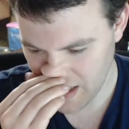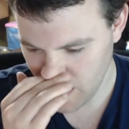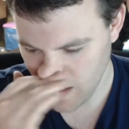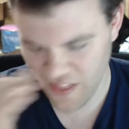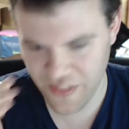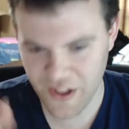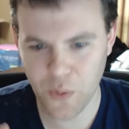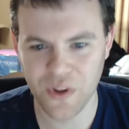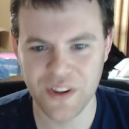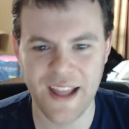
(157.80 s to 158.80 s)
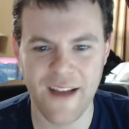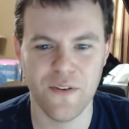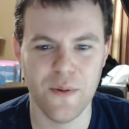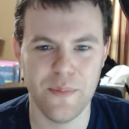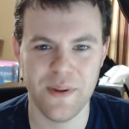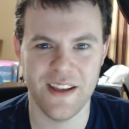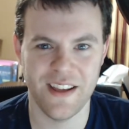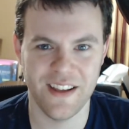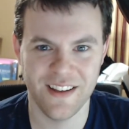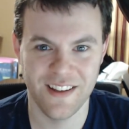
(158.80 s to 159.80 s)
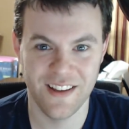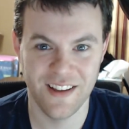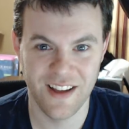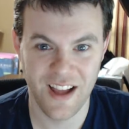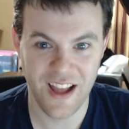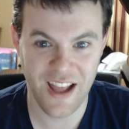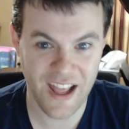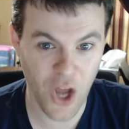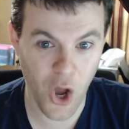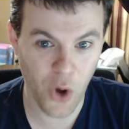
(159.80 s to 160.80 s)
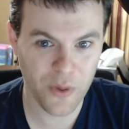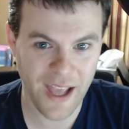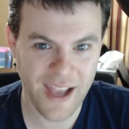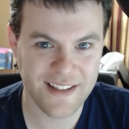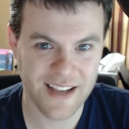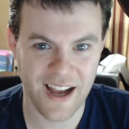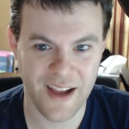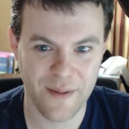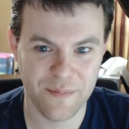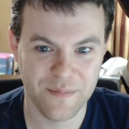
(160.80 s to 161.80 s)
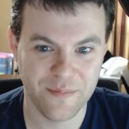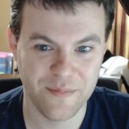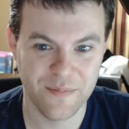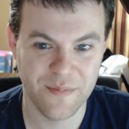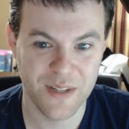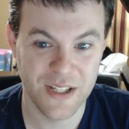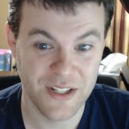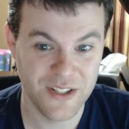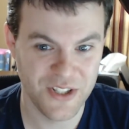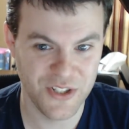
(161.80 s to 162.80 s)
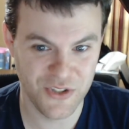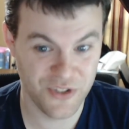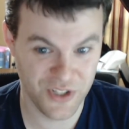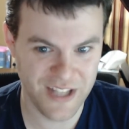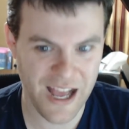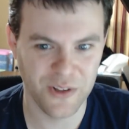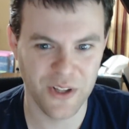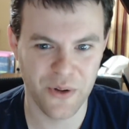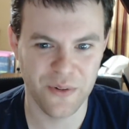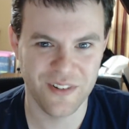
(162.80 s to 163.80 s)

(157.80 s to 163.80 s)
There will never be an okay time to download